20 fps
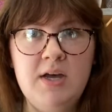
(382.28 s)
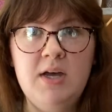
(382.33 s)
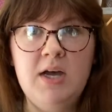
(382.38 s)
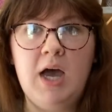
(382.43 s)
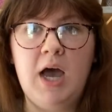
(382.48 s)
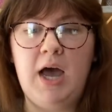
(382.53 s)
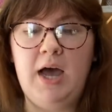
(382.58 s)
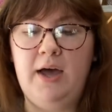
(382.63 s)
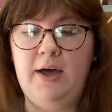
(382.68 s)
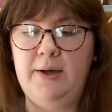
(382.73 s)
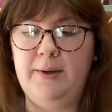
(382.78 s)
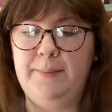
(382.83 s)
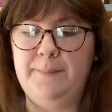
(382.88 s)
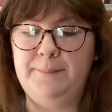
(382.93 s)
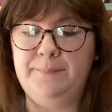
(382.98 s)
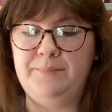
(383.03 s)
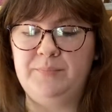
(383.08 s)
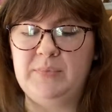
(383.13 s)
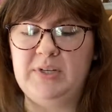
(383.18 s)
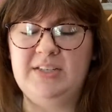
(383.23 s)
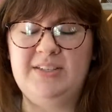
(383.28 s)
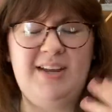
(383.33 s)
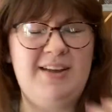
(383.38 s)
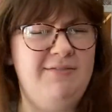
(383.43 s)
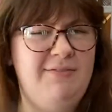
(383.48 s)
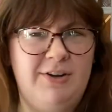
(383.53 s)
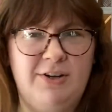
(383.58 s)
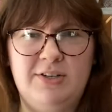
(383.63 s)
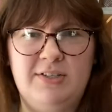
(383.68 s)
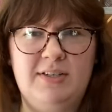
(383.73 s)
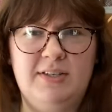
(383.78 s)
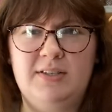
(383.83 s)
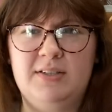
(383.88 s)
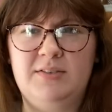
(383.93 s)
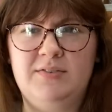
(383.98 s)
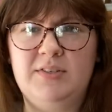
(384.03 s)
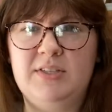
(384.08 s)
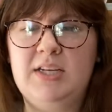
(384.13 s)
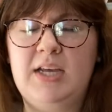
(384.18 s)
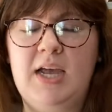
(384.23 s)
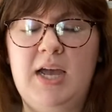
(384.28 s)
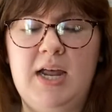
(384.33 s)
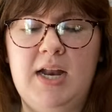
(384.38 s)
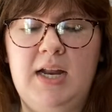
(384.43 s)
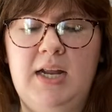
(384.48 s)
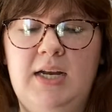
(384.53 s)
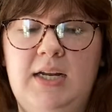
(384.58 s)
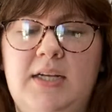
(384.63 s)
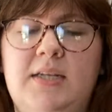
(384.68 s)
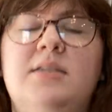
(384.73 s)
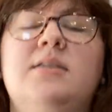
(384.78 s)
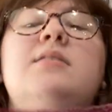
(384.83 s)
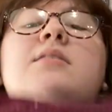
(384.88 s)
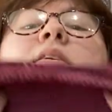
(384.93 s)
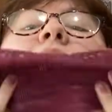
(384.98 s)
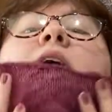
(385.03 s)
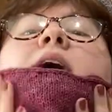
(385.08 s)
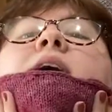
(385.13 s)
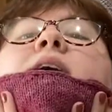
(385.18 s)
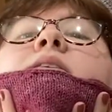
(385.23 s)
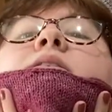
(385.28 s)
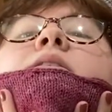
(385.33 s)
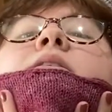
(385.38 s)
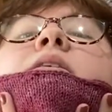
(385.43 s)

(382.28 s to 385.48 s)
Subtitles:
because I have very sensitive skin and it does not